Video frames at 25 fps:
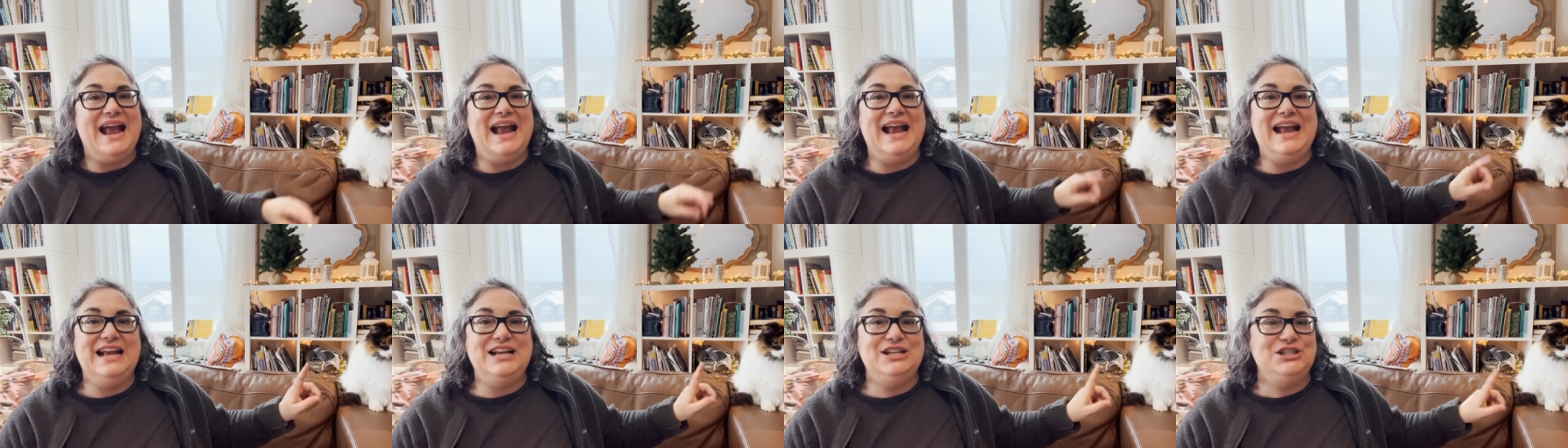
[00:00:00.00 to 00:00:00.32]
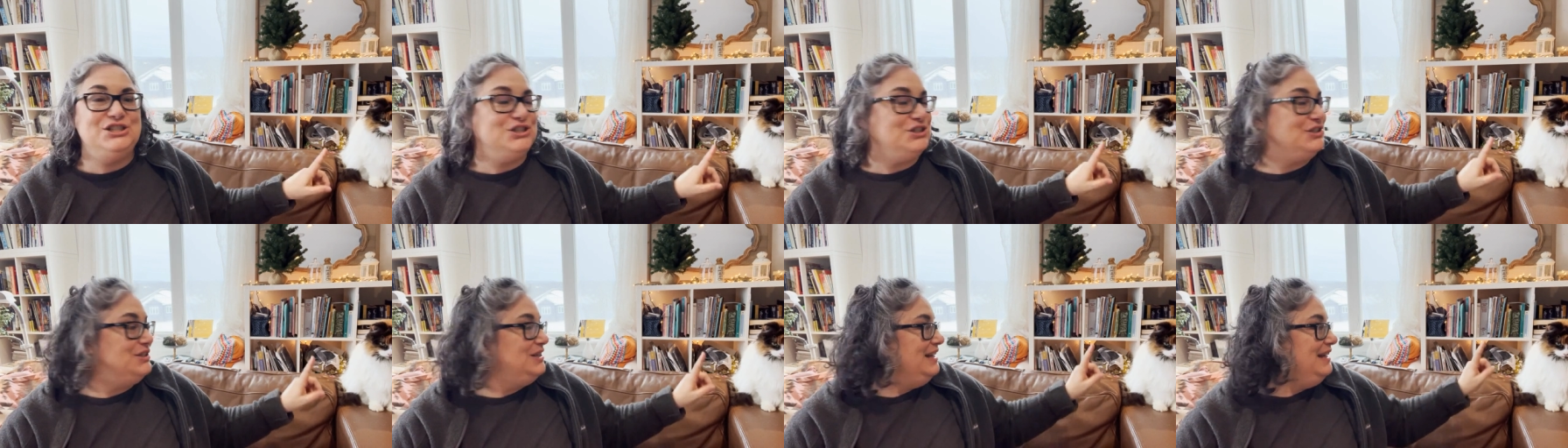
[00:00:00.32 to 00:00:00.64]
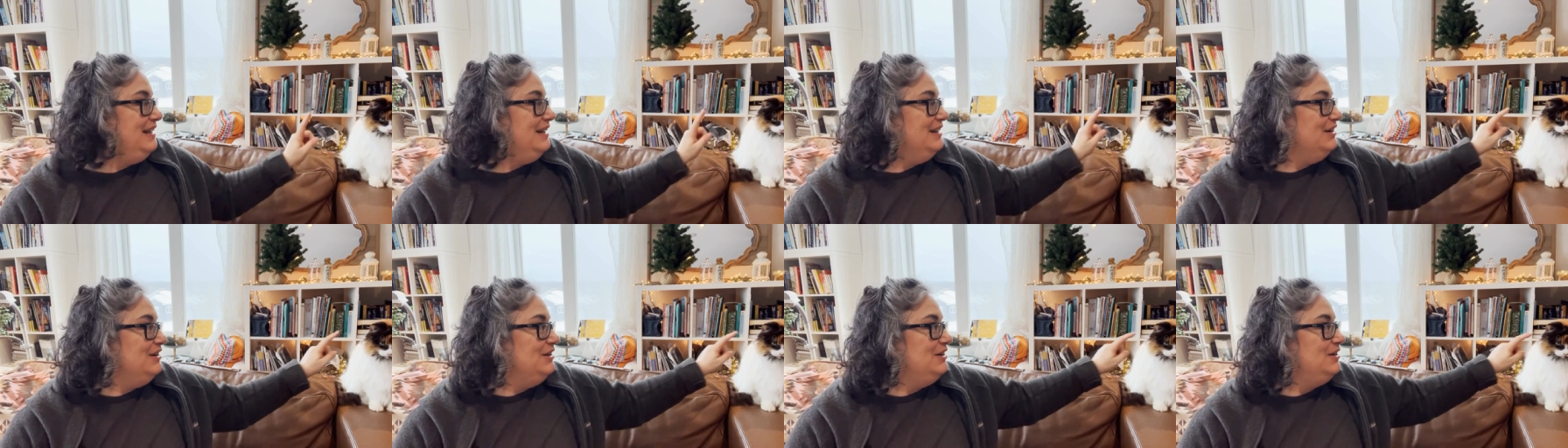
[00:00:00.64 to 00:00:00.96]
Angel
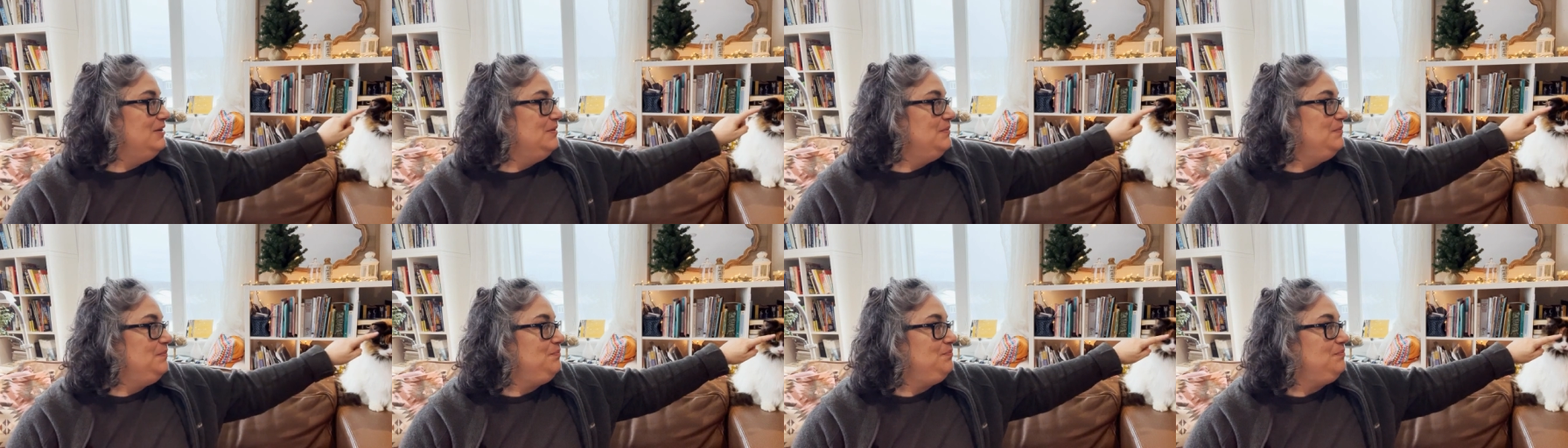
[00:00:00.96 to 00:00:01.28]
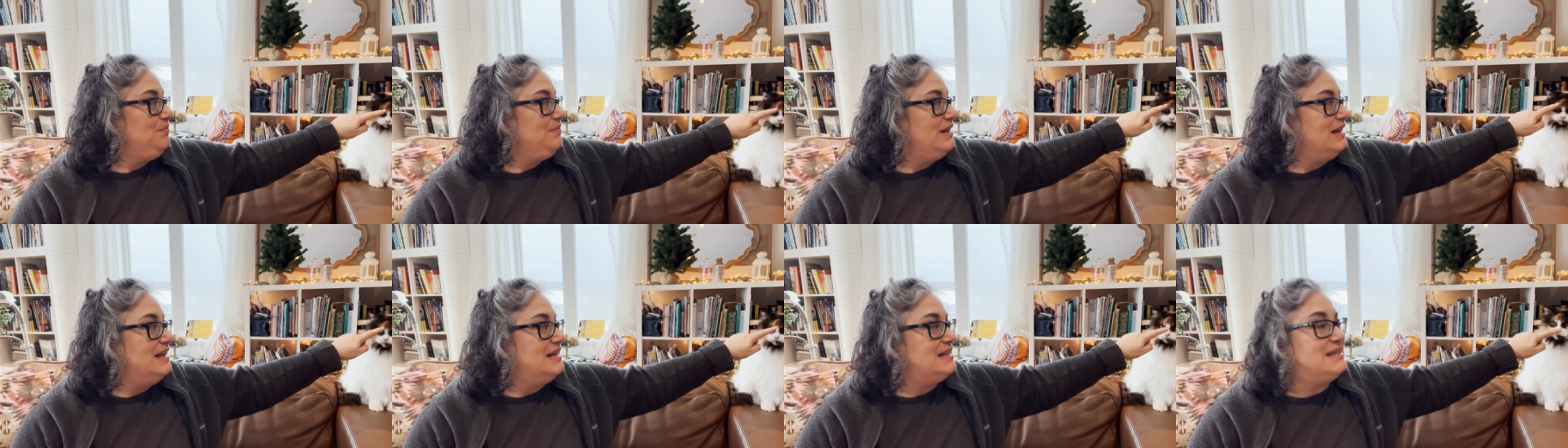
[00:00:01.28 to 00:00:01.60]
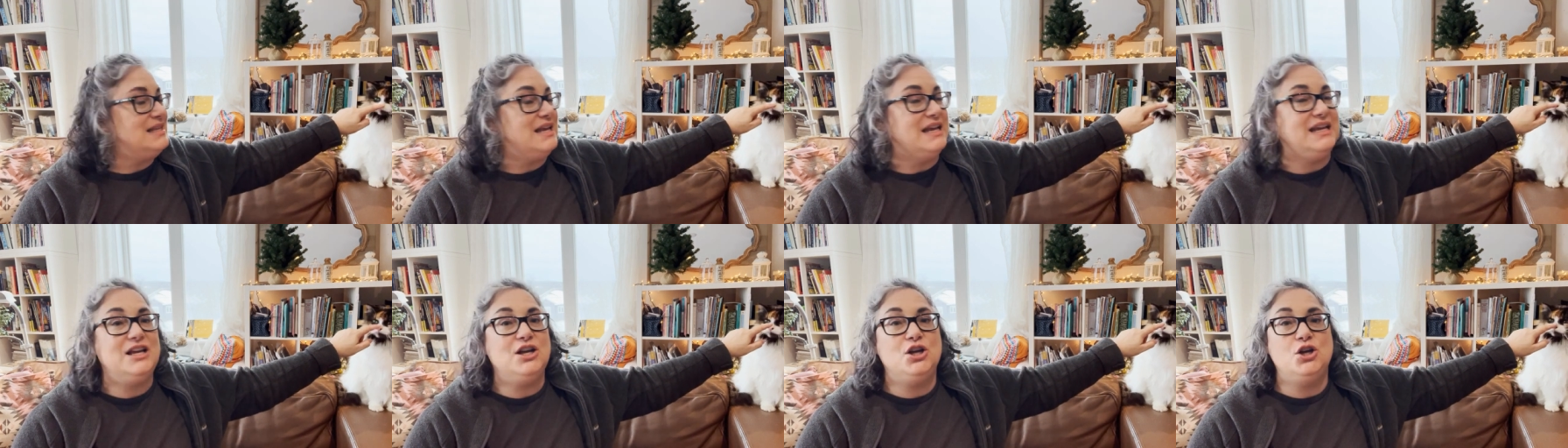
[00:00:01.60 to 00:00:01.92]
here is
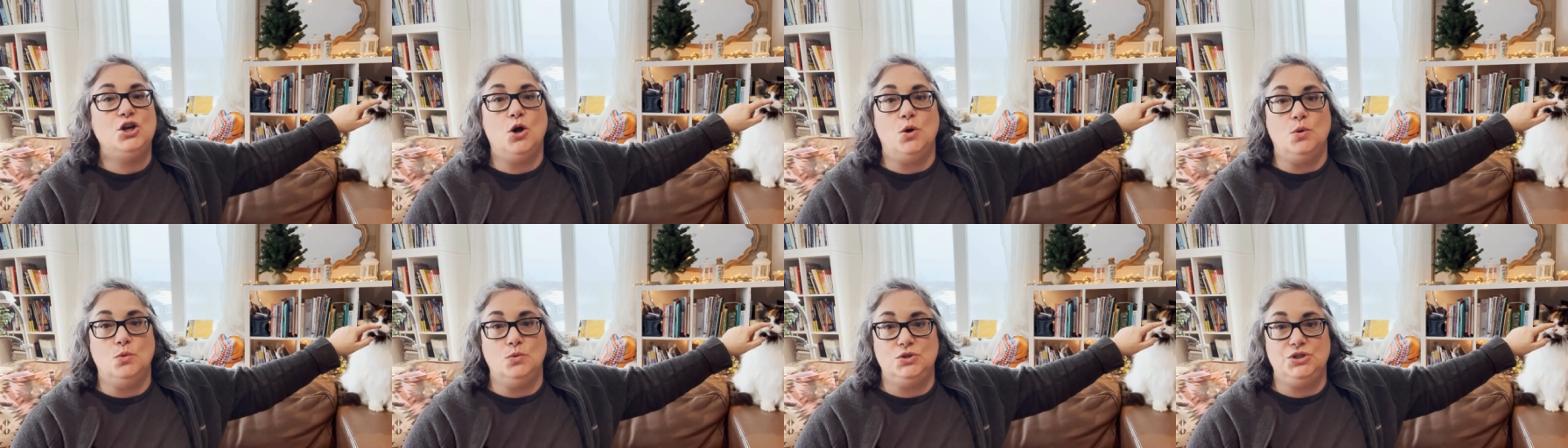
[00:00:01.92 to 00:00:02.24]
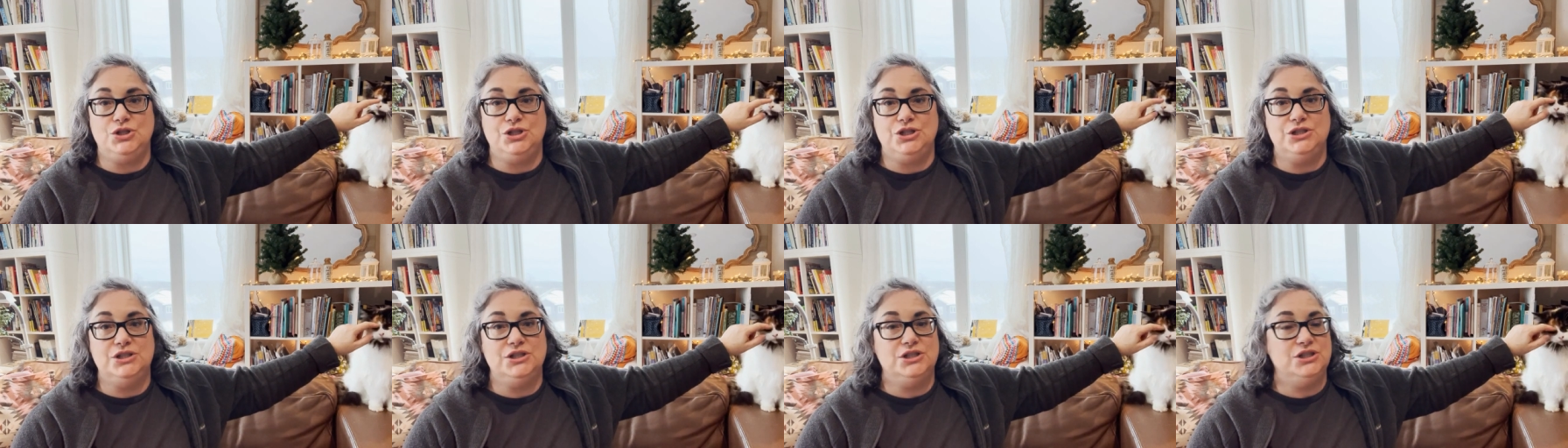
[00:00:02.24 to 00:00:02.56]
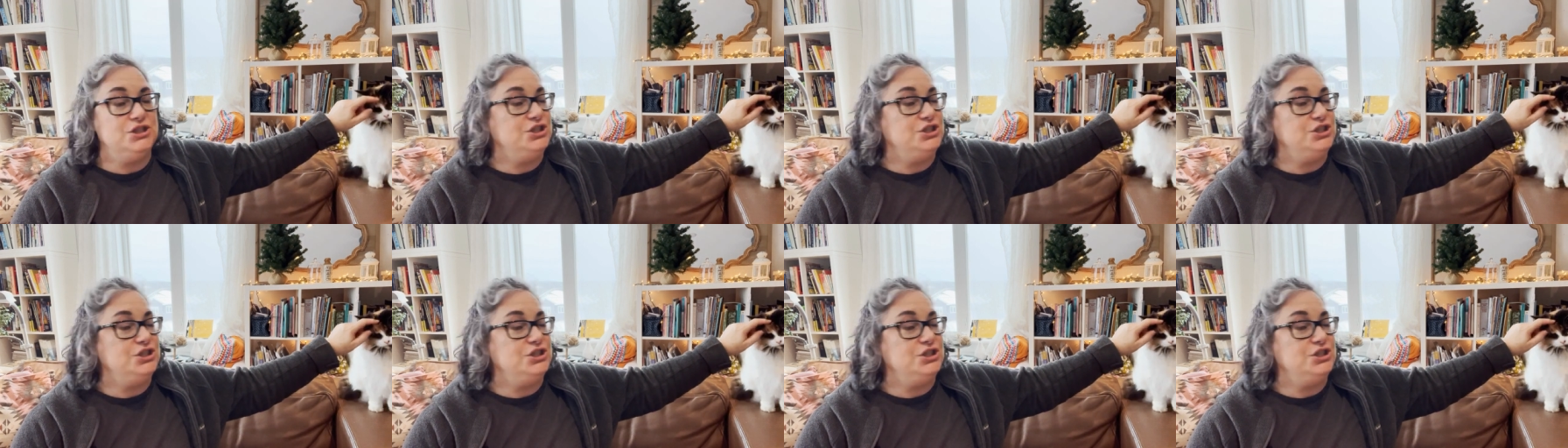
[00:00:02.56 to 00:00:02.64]
like a goat.